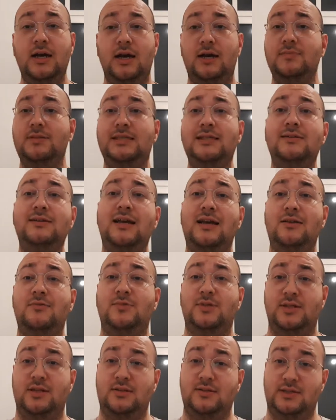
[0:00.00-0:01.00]
I'm still getting
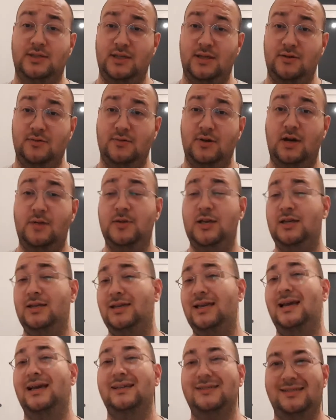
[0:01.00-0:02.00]
results though. I mean,
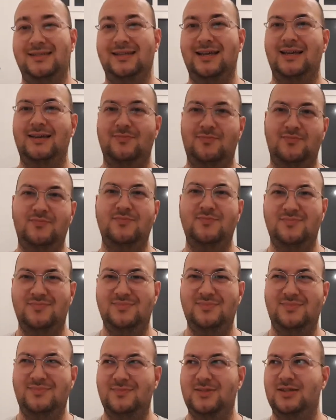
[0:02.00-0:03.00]
yeah, today
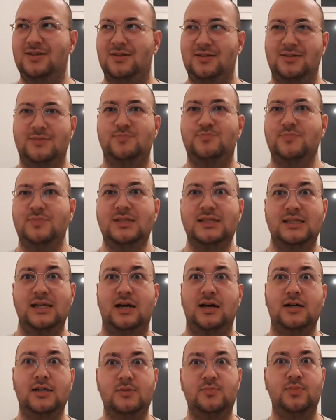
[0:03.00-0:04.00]
kind of
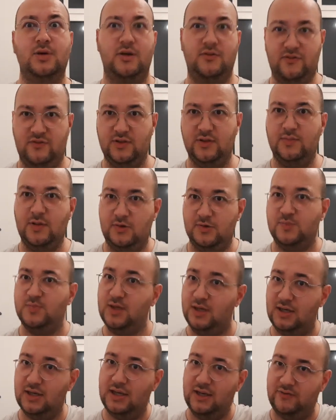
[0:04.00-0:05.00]
sucked, but for the most
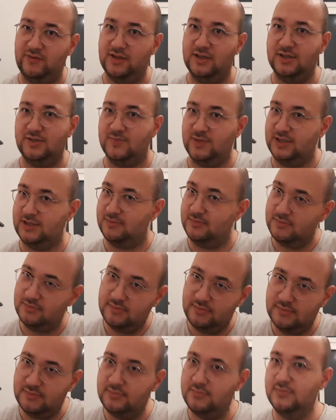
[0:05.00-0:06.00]
part, everything's been,
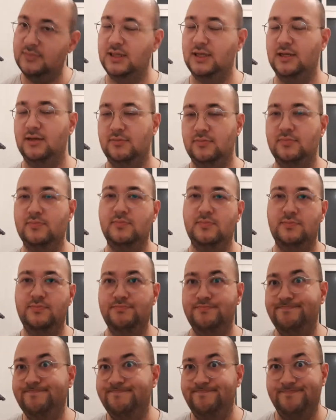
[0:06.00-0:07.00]
you know.
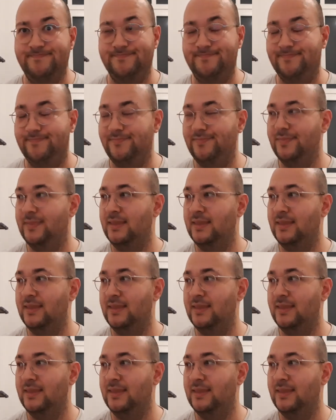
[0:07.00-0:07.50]
Mm.